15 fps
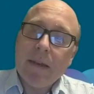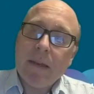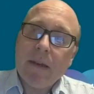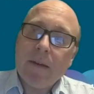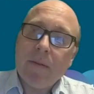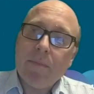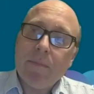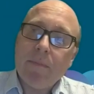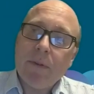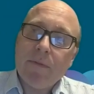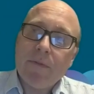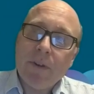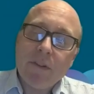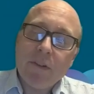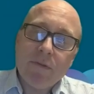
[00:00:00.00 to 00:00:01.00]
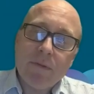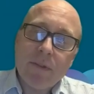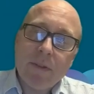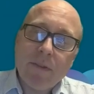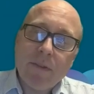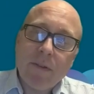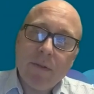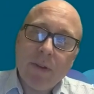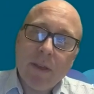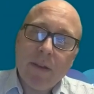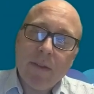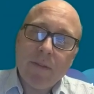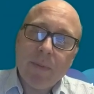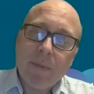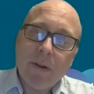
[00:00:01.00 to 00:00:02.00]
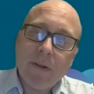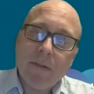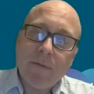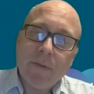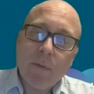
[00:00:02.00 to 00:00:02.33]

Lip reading: But functional dystonia is part of